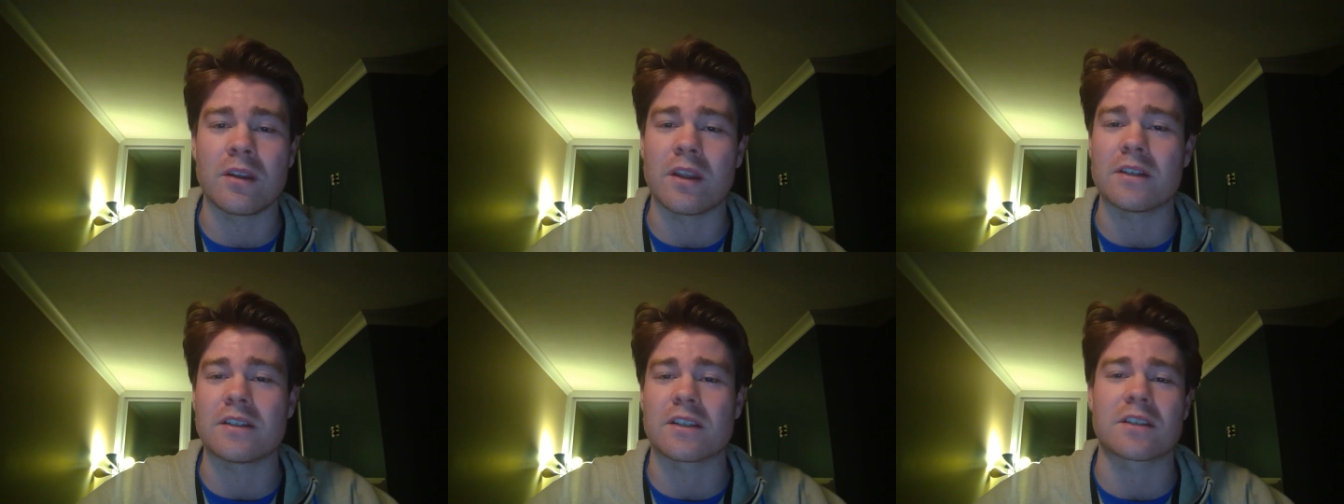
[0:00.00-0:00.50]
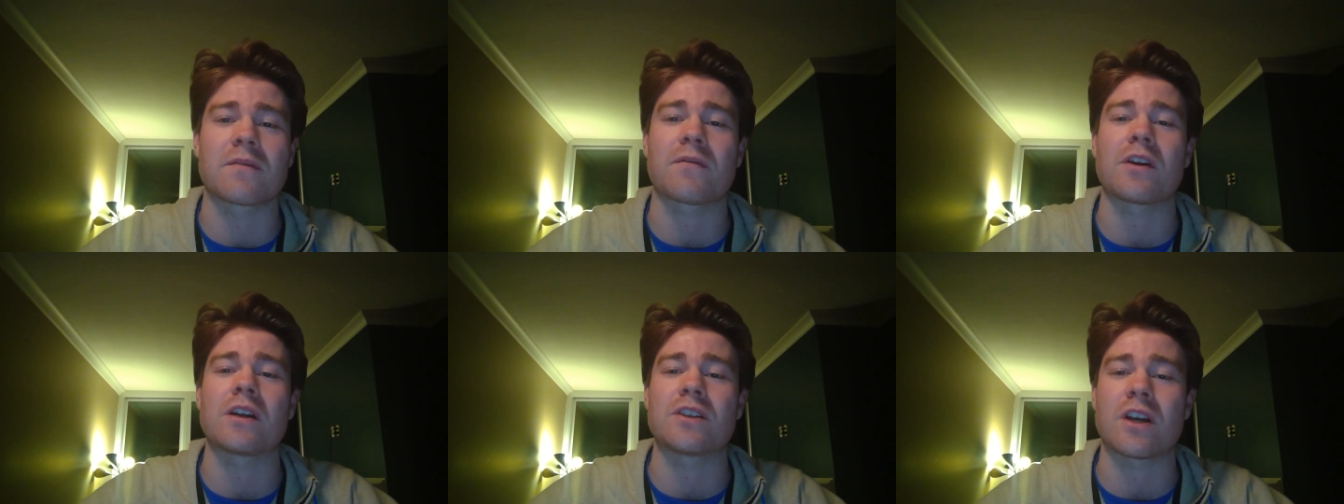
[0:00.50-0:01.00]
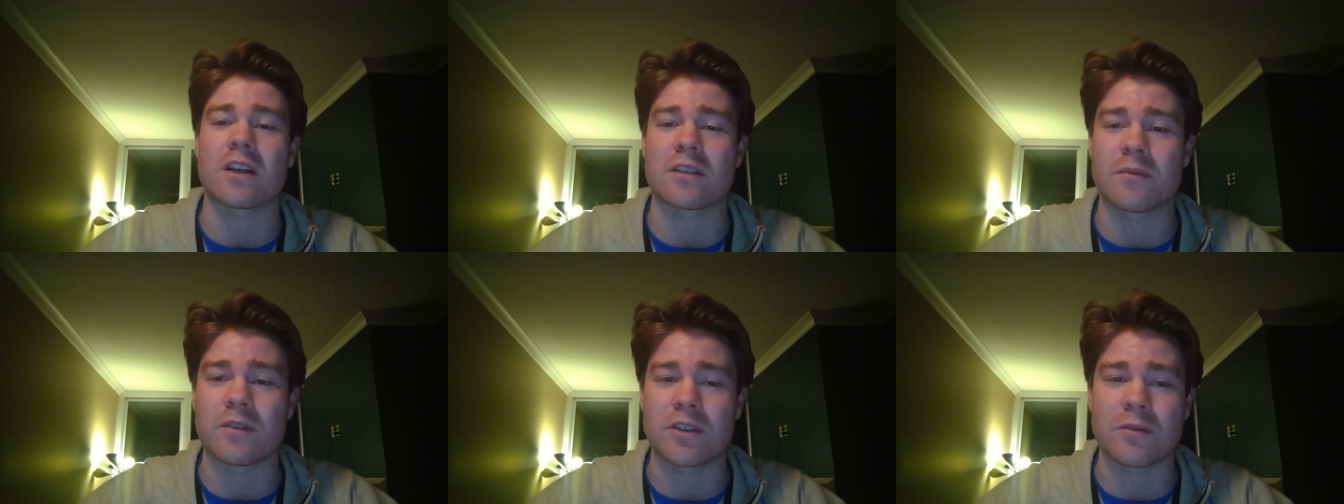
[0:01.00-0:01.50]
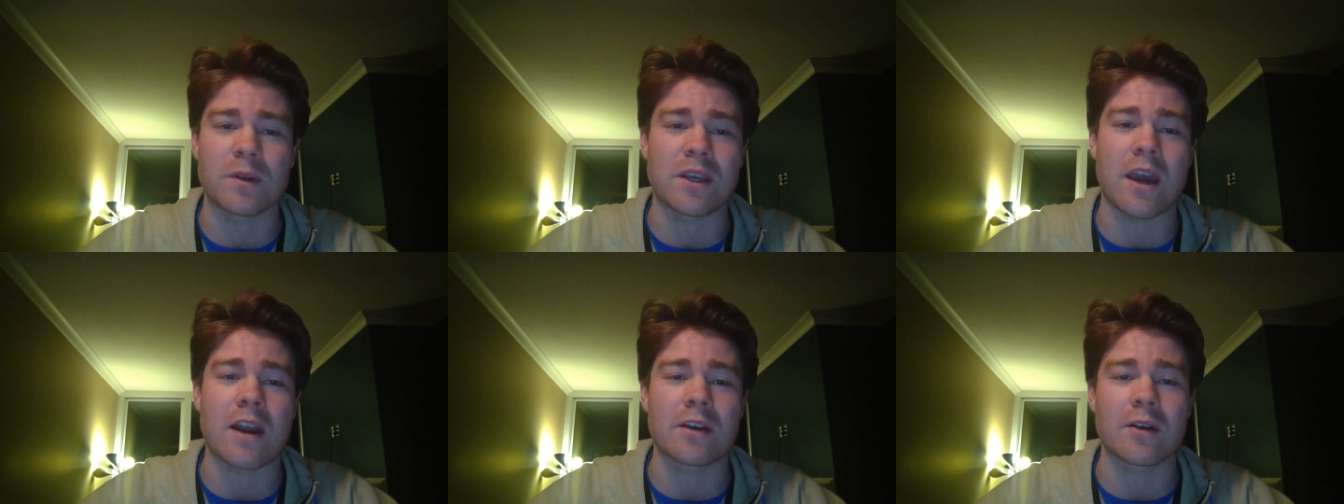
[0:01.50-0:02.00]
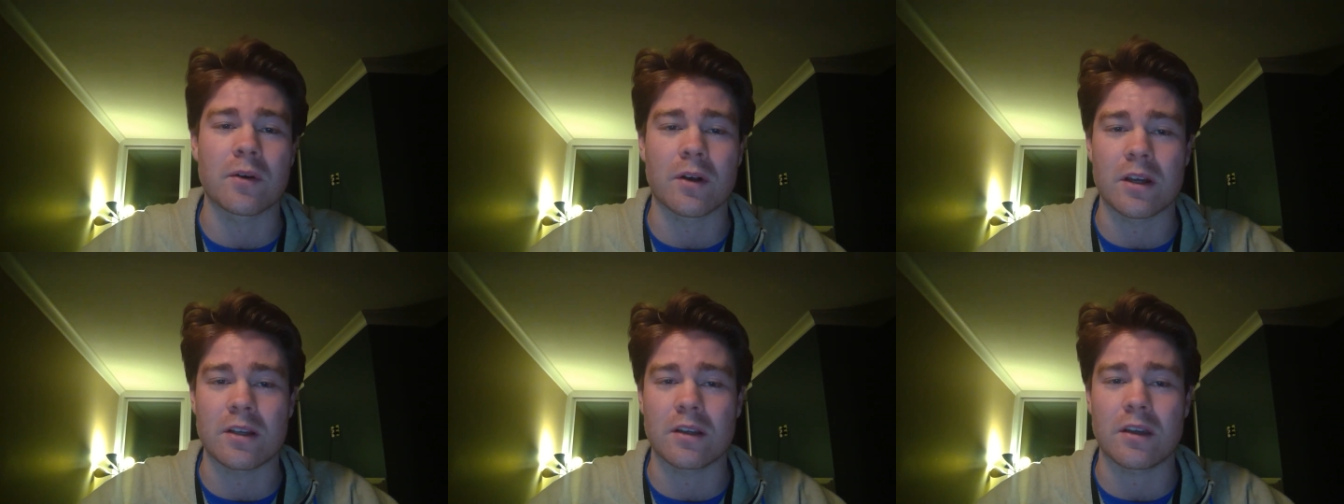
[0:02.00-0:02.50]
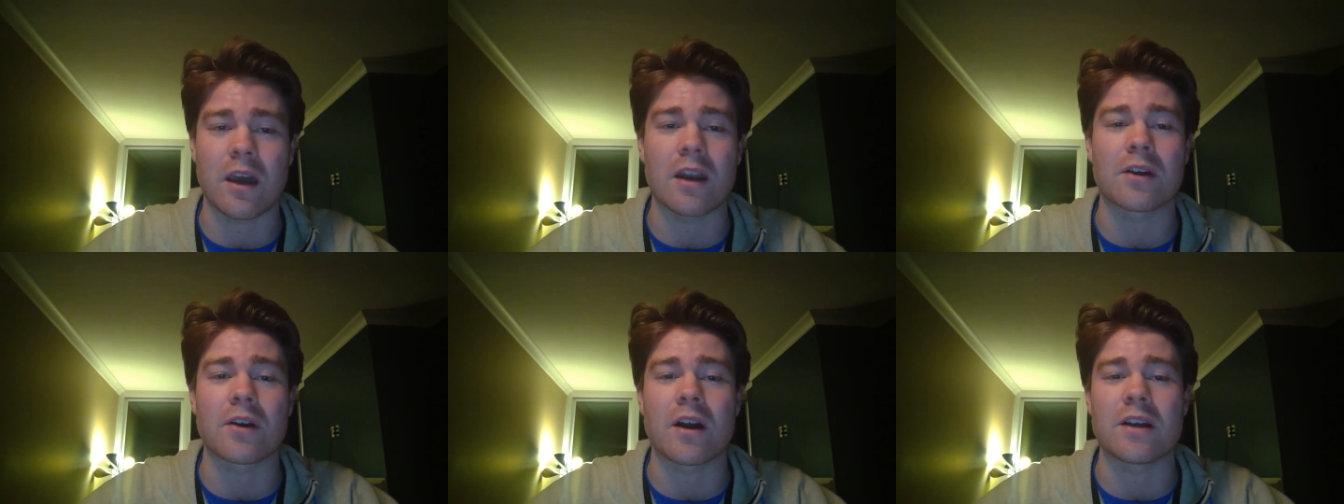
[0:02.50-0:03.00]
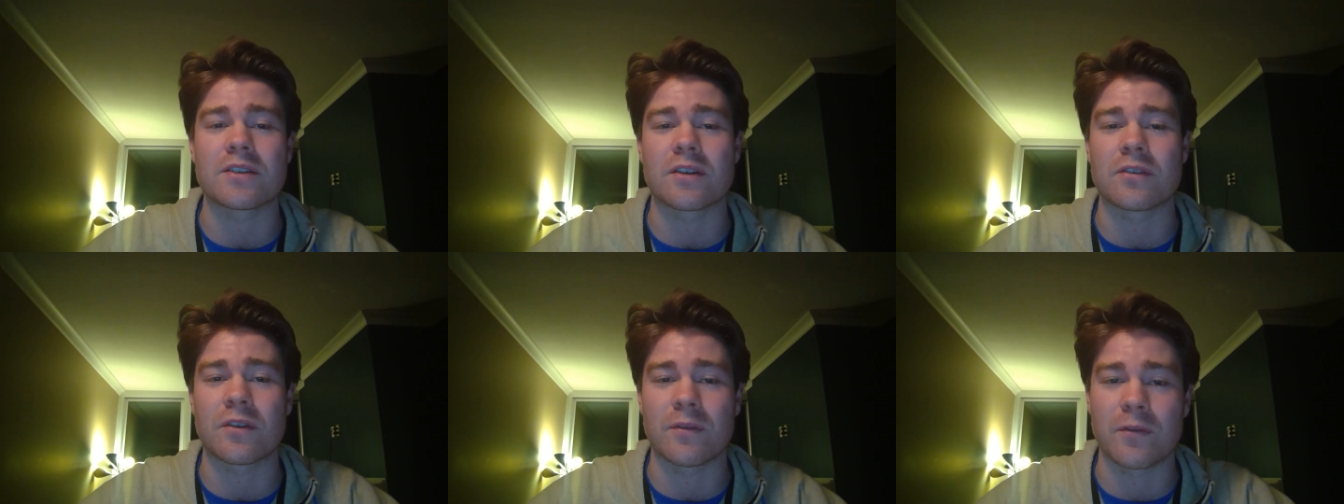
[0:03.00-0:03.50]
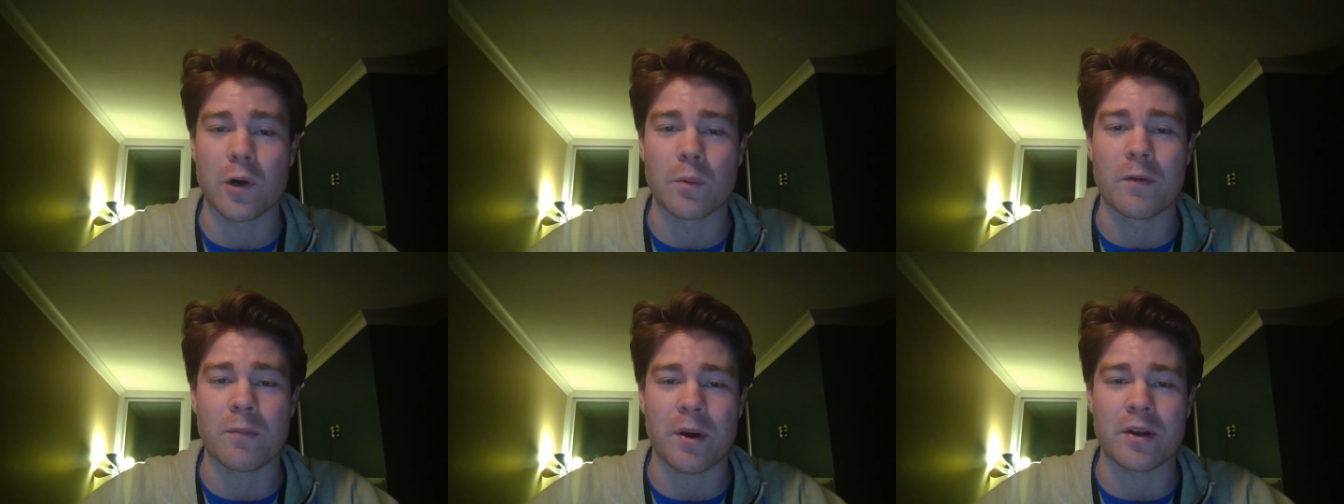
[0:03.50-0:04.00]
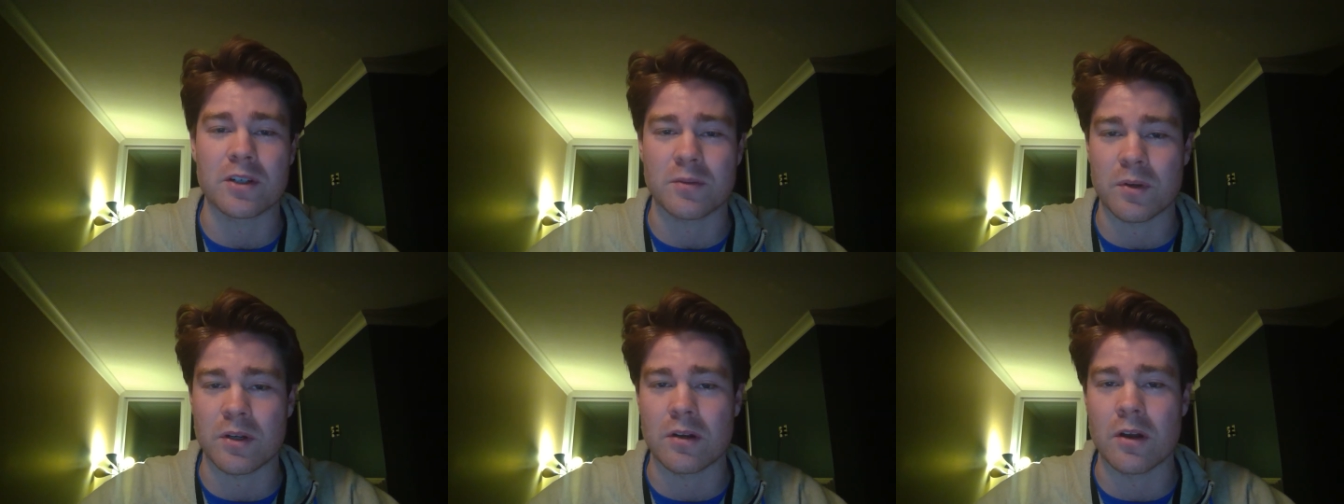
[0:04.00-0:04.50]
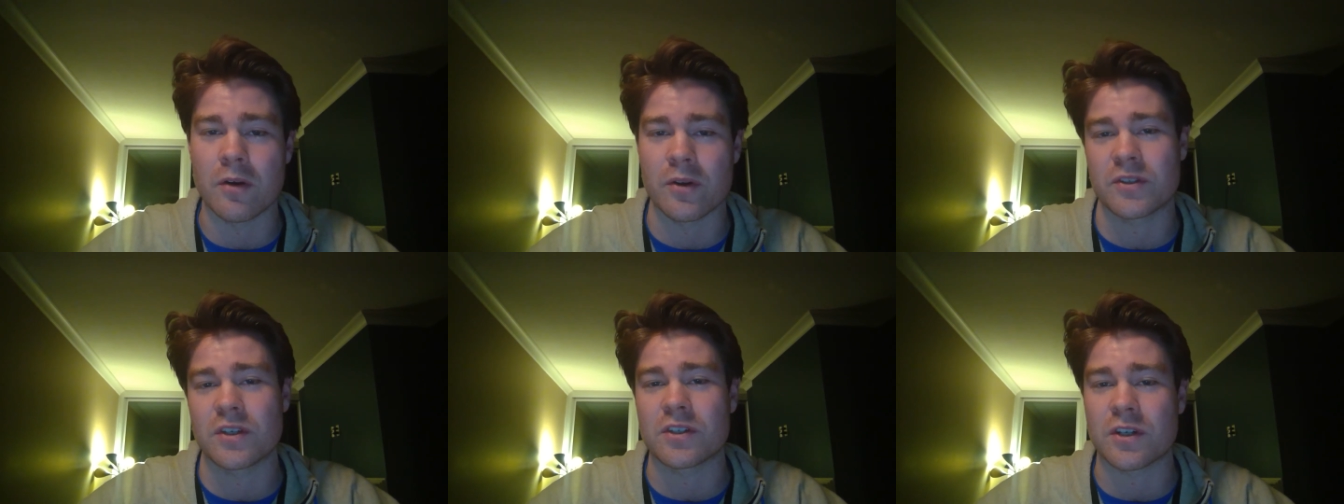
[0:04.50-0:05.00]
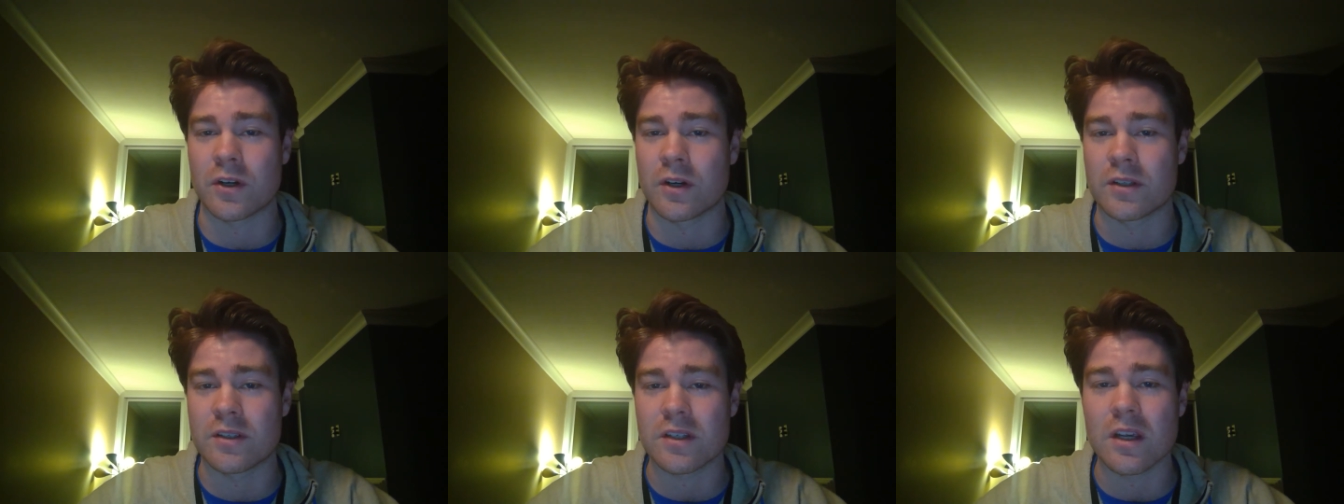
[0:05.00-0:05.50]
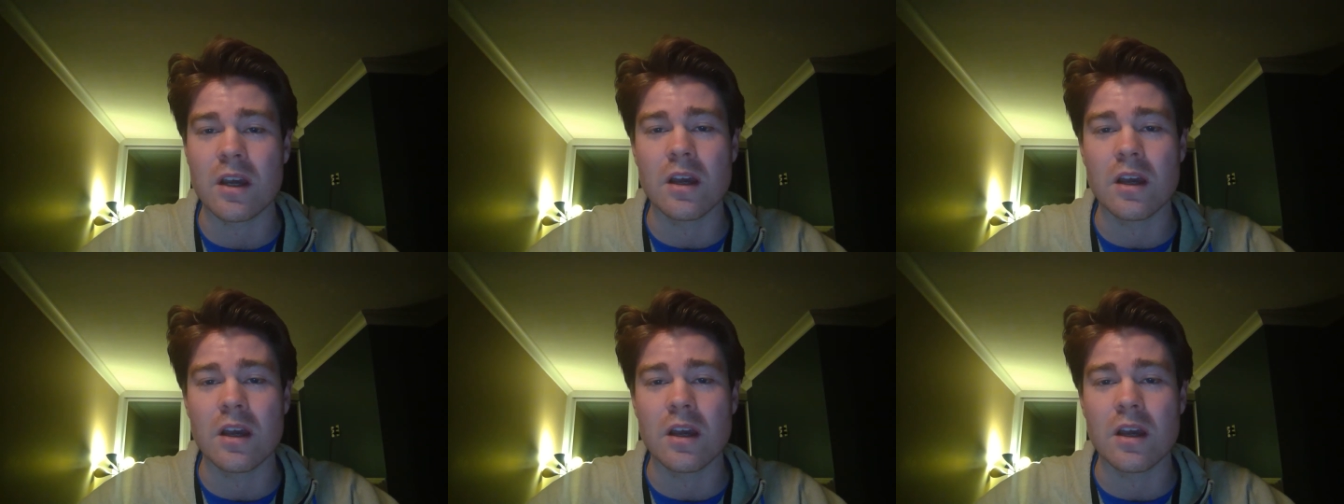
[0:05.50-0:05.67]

that disenfranchisement should be categorized under the form of punishment known as deterrence,